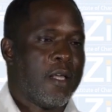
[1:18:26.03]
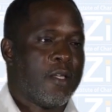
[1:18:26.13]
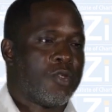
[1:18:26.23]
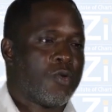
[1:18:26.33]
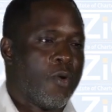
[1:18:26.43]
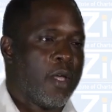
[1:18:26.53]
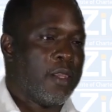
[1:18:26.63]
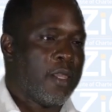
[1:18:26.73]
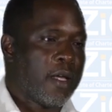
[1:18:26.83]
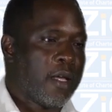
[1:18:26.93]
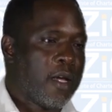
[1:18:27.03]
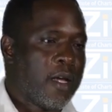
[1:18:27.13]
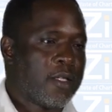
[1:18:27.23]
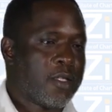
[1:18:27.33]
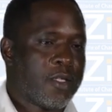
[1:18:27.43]
So in the
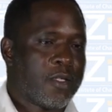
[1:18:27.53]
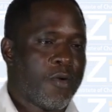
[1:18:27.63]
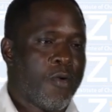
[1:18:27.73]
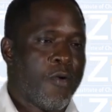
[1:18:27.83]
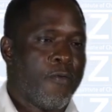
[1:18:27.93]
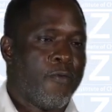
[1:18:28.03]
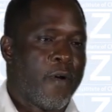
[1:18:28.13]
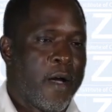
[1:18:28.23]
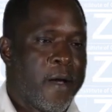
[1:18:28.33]
case of